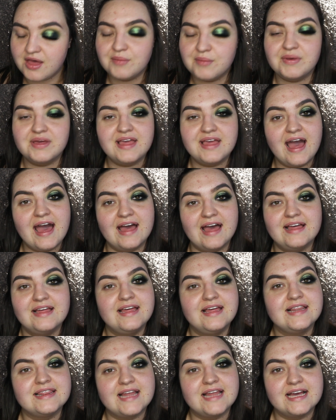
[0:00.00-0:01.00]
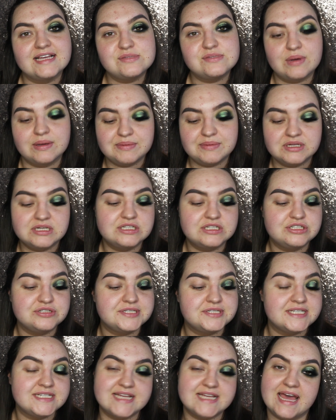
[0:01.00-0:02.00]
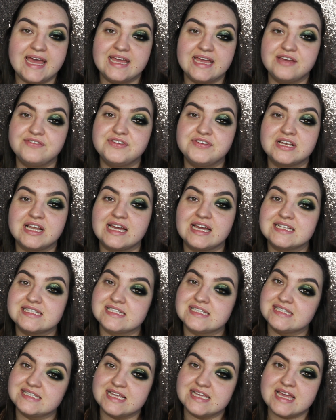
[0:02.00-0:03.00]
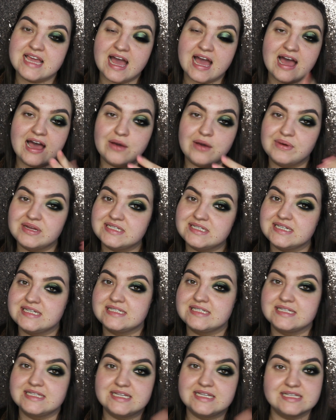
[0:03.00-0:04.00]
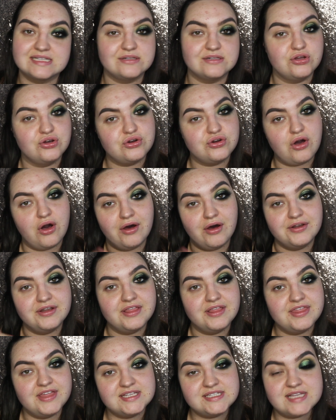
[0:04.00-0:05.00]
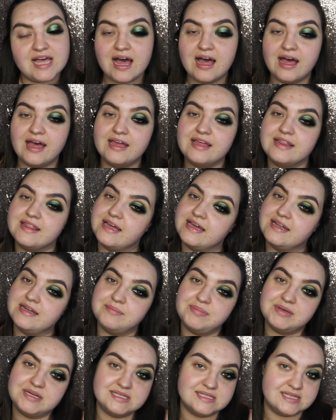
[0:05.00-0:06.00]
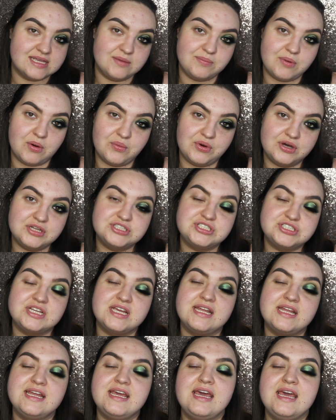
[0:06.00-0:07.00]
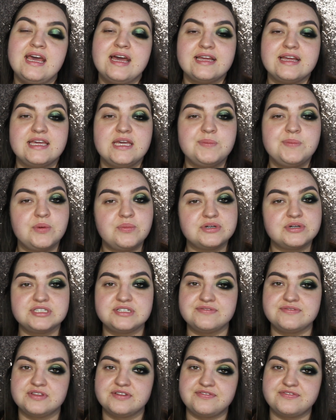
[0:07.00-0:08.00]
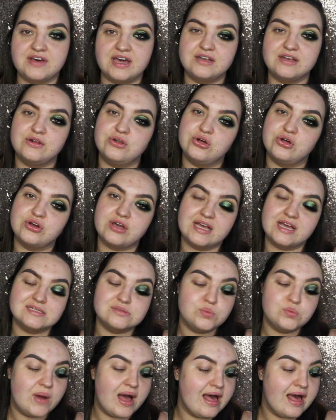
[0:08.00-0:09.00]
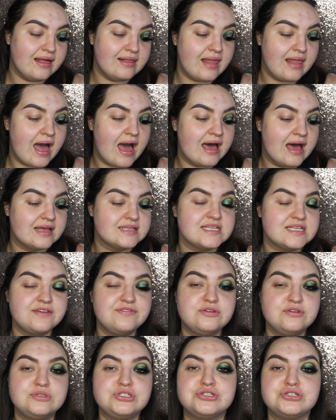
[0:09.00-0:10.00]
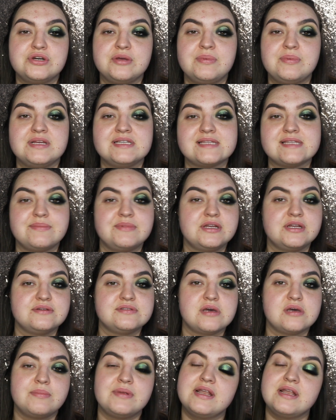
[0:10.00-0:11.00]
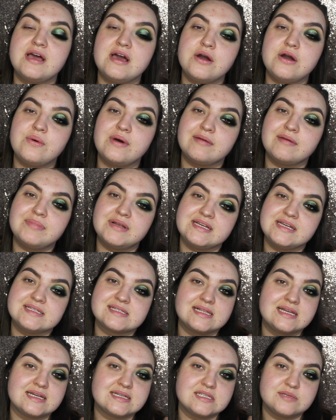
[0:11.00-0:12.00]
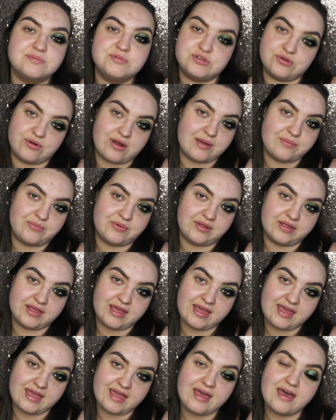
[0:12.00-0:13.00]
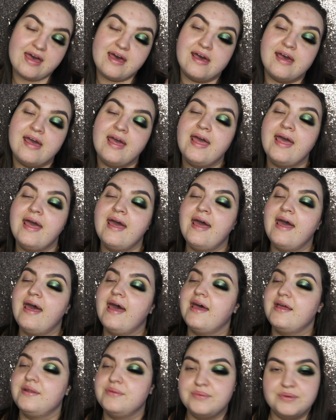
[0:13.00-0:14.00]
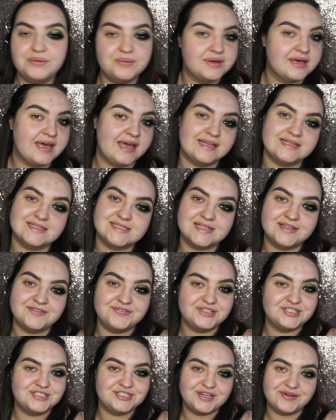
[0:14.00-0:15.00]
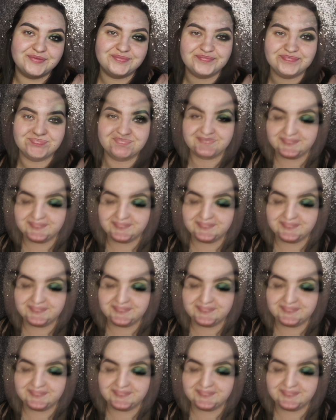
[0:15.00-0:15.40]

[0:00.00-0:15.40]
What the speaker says: But yeah, that is what I'm going to do today. If you'd like to see how I did this look on this eye, then please keep on watching, and keep on watching for the final look as well. And if you enjoyed, please let me know down below, and please click subscribe while you're here, and we will get into the video.